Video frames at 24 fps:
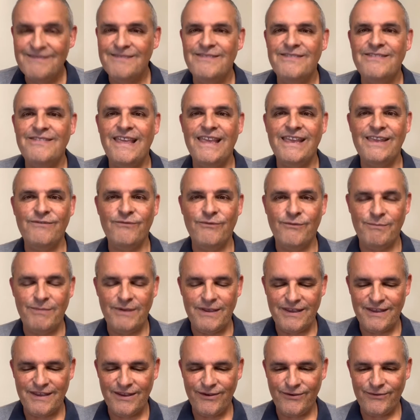Thank you for
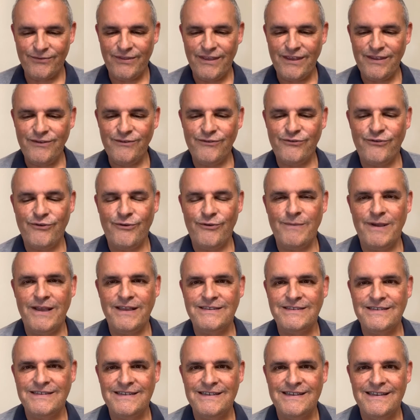being here. Thank you so
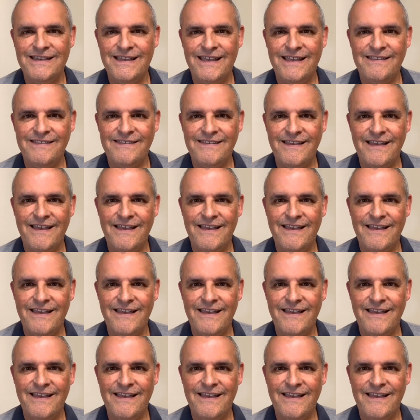much. It's